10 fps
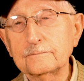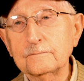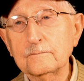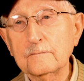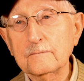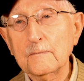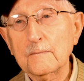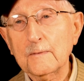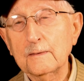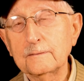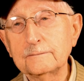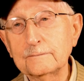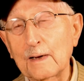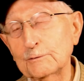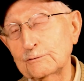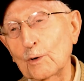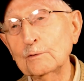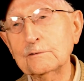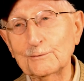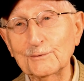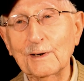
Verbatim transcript: do, and I was told to do it.